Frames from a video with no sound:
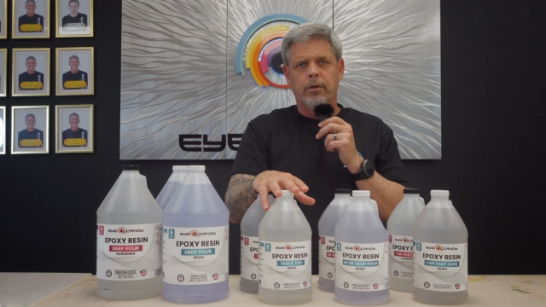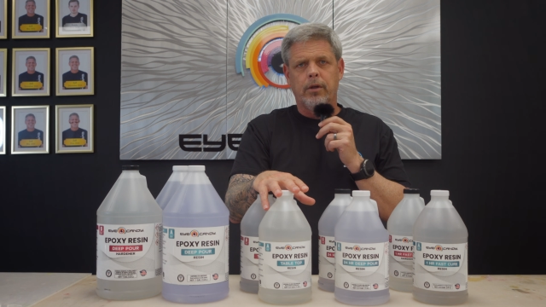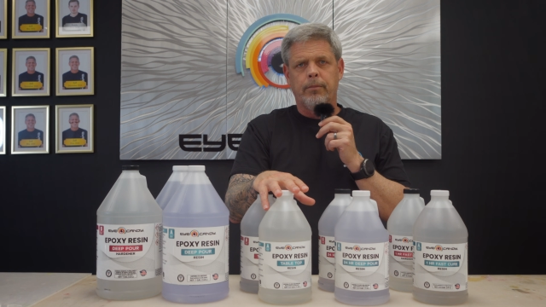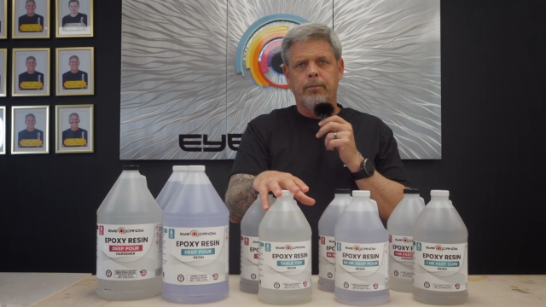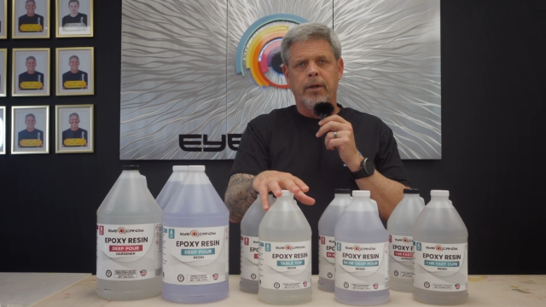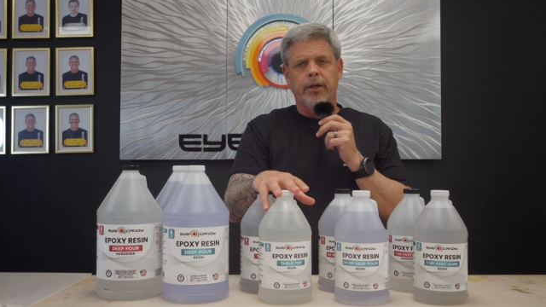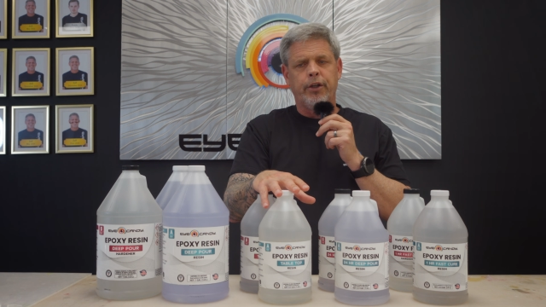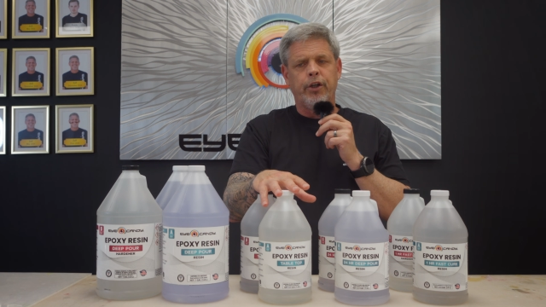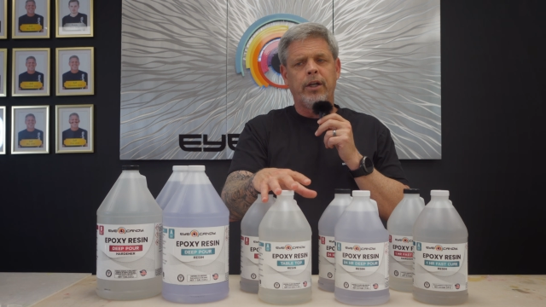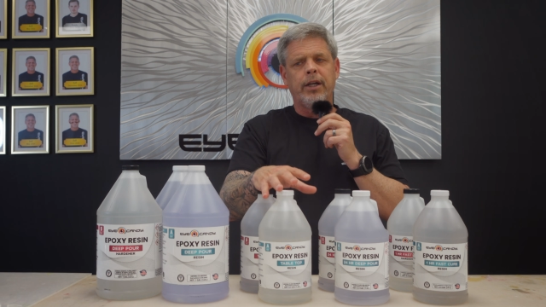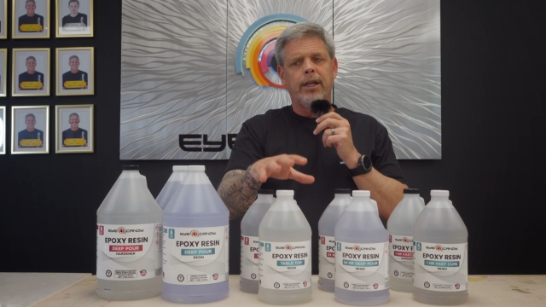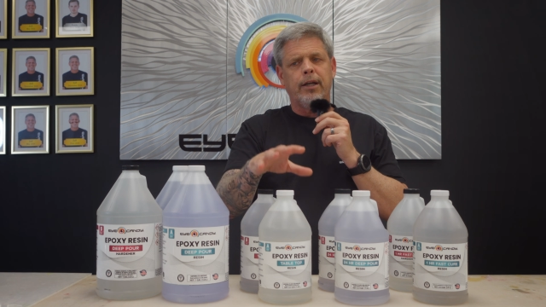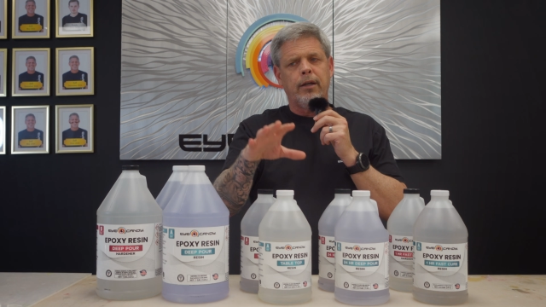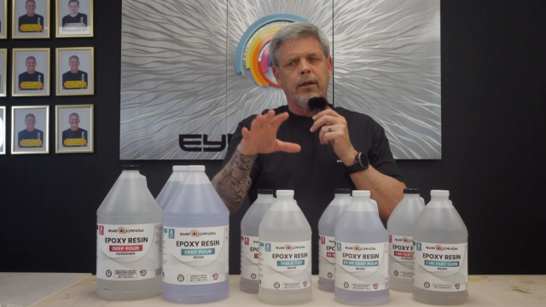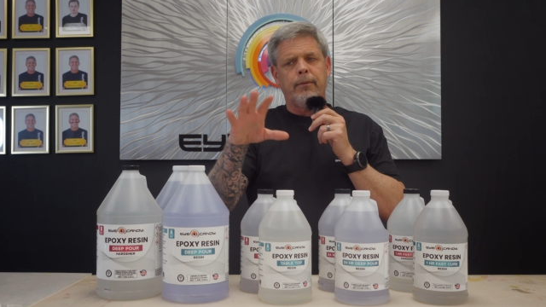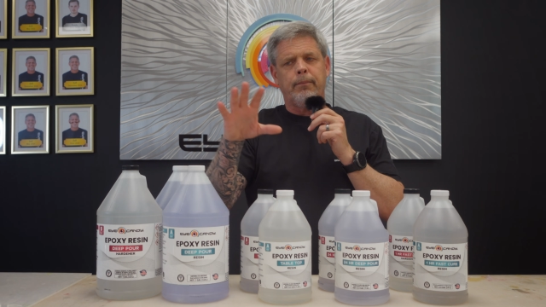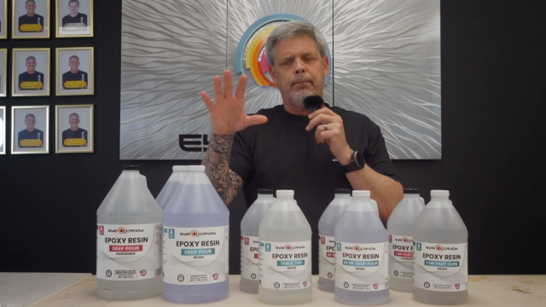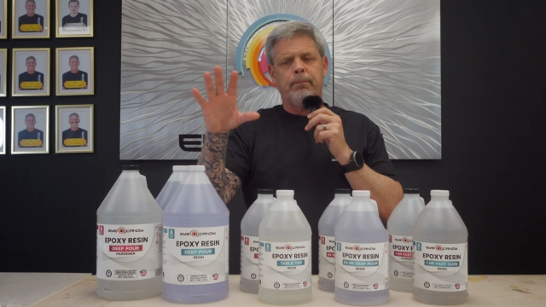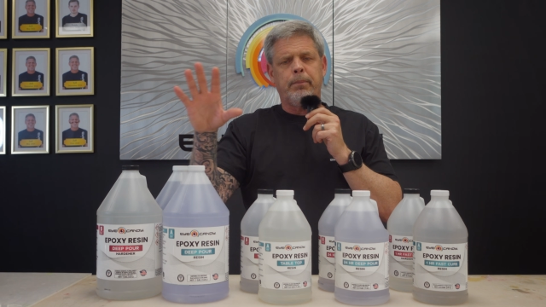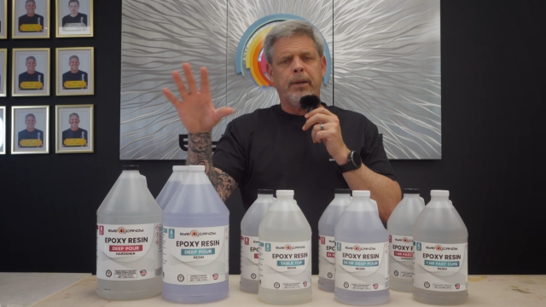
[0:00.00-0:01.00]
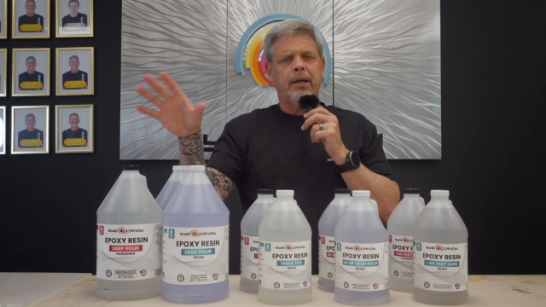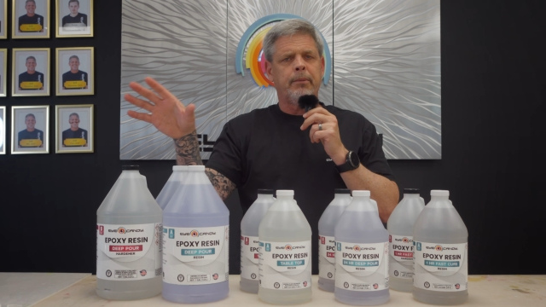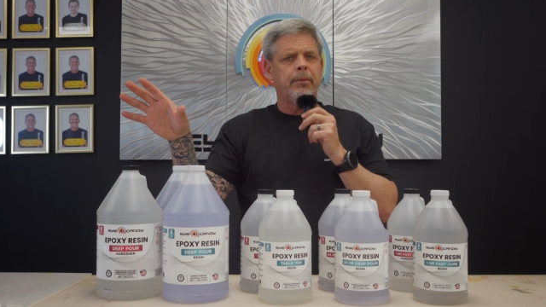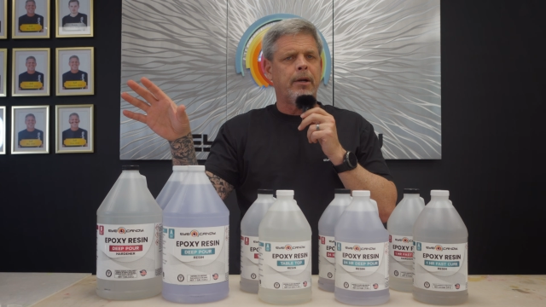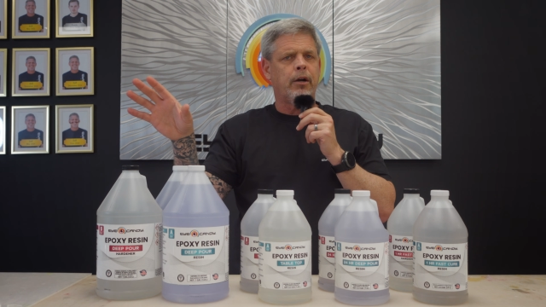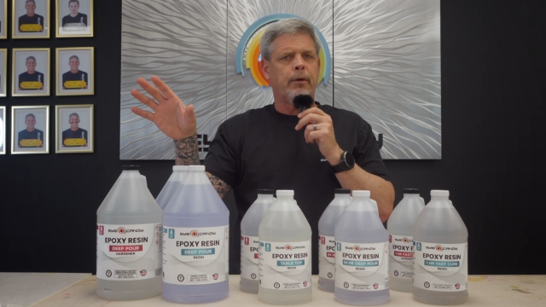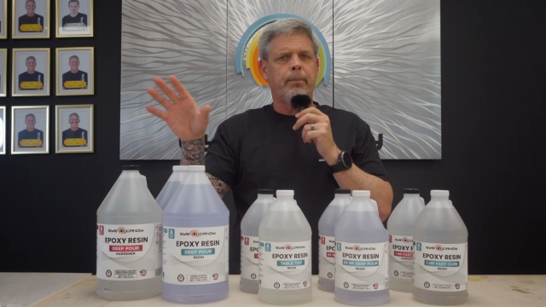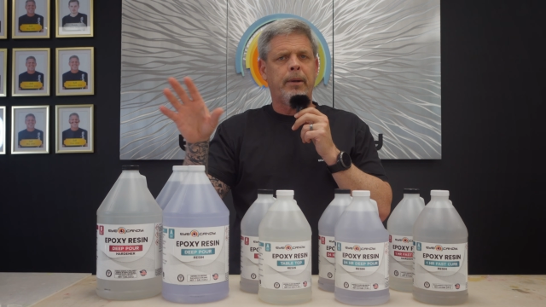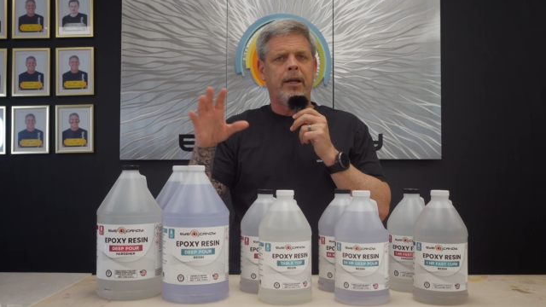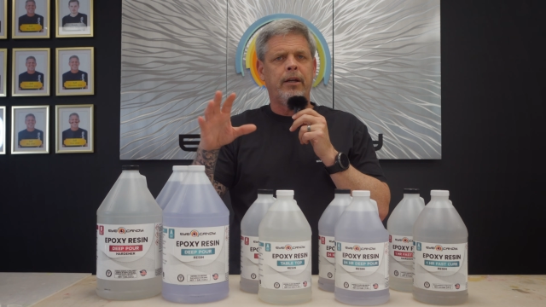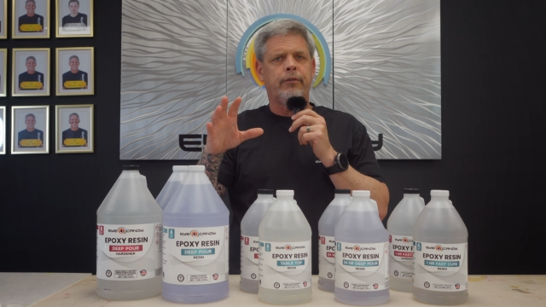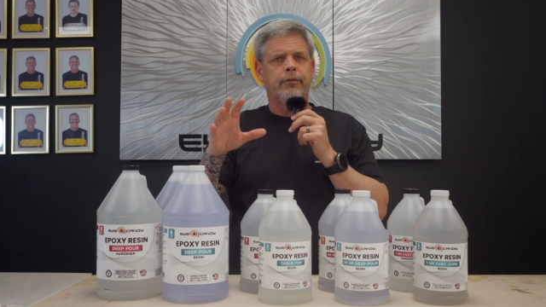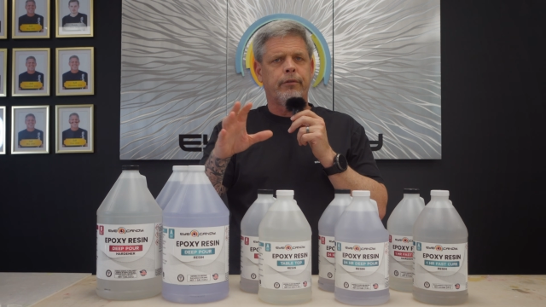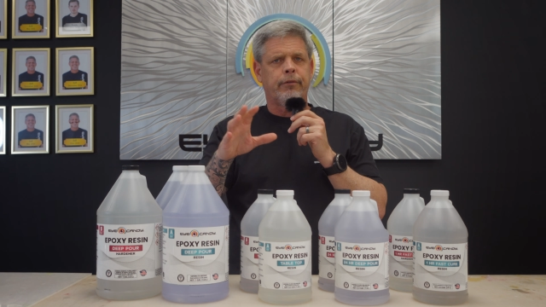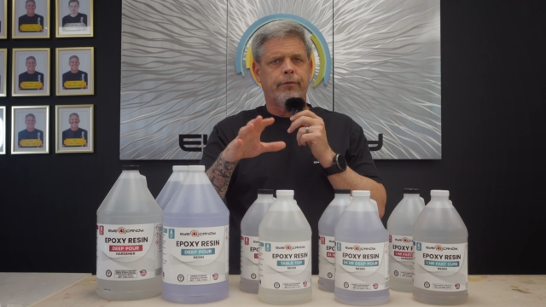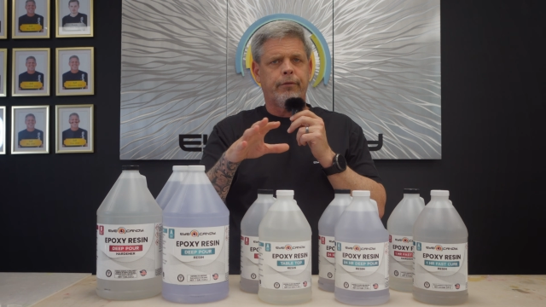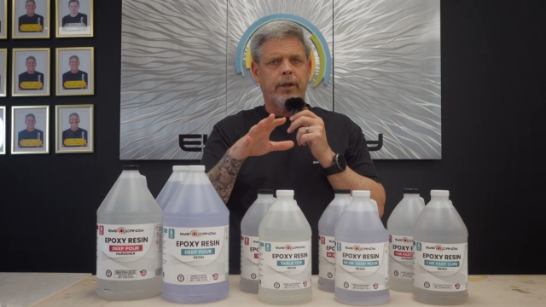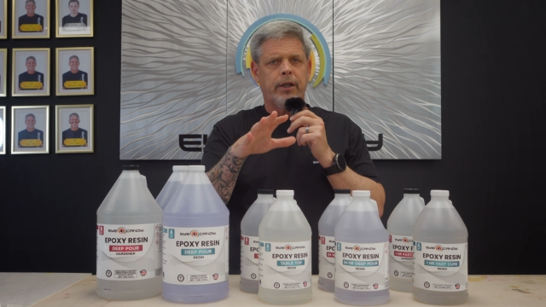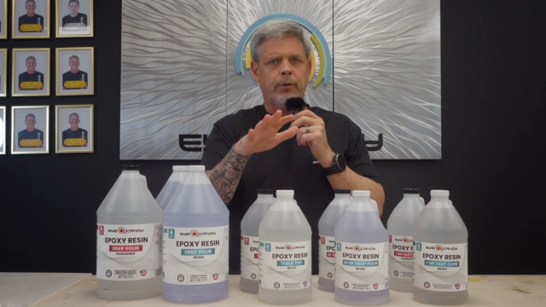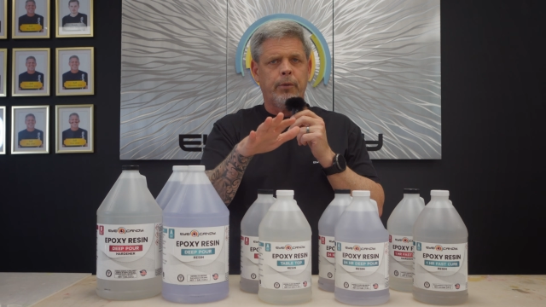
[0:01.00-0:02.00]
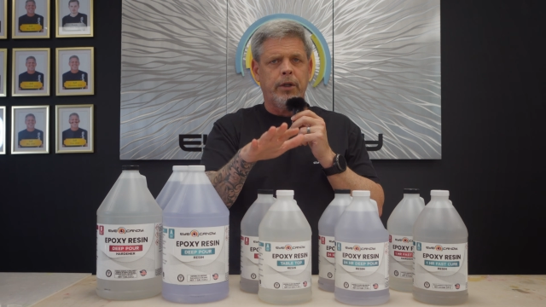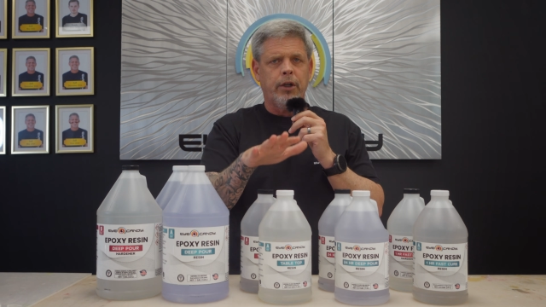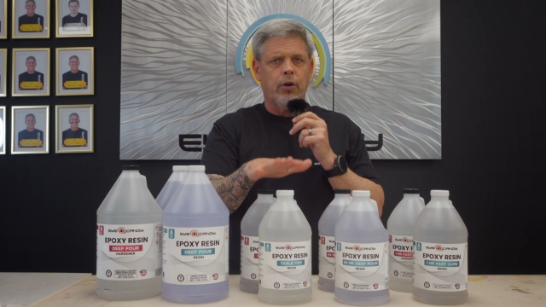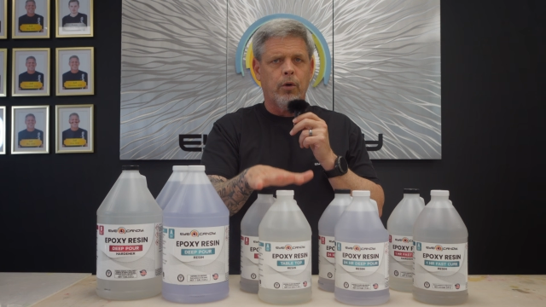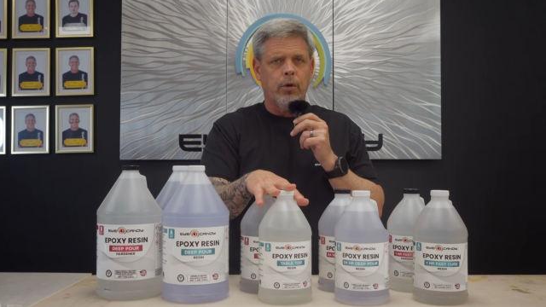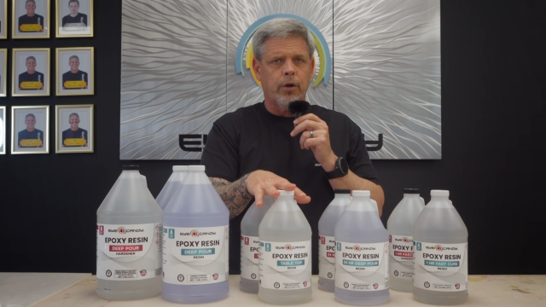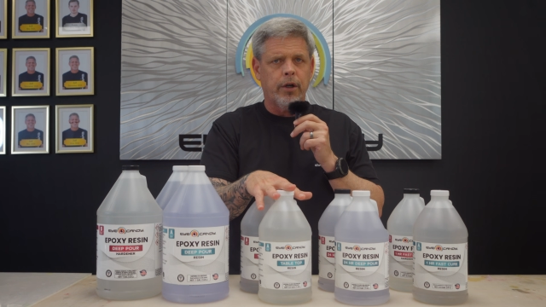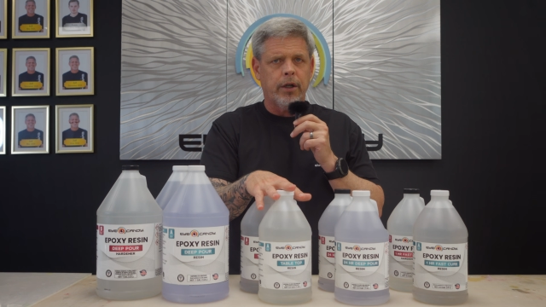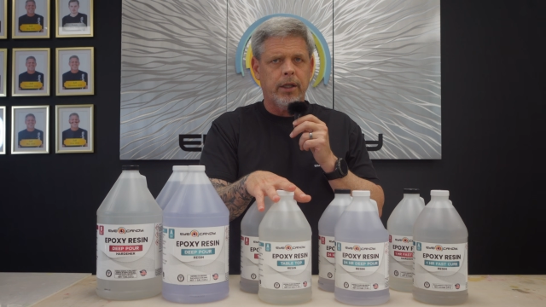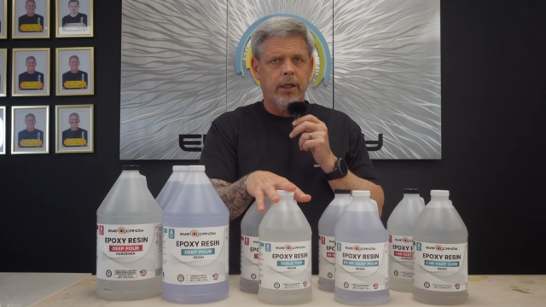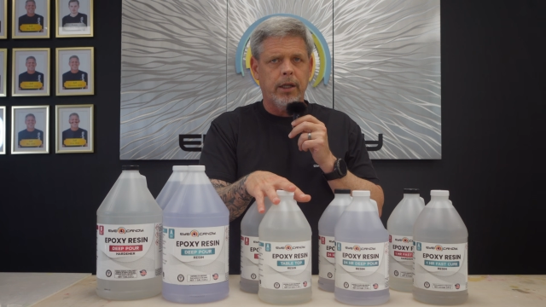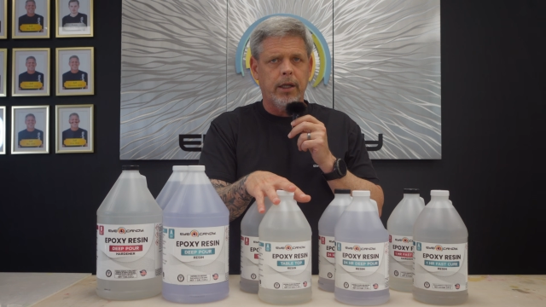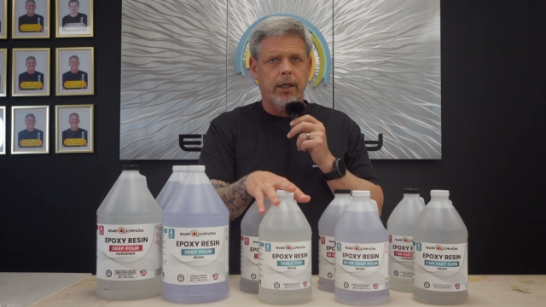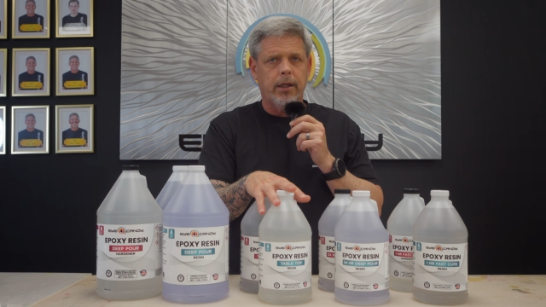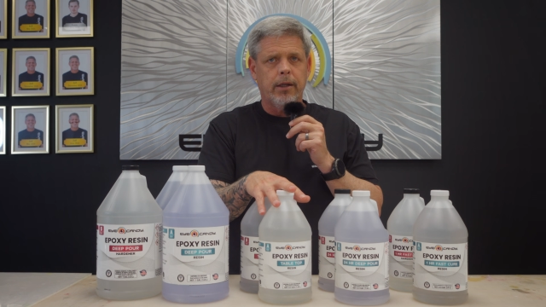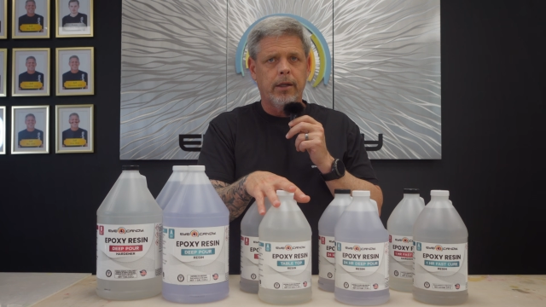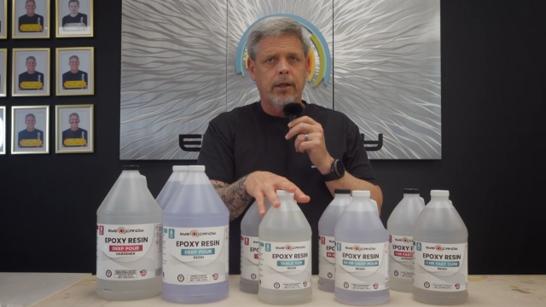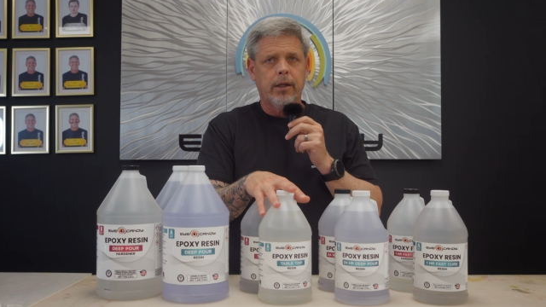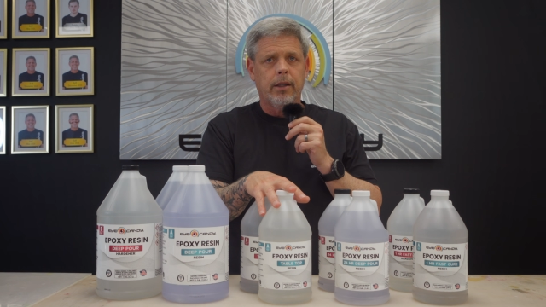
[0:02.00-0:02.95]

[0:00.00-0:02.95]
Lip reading: but you can get a pigment or paste for free when you order a kit.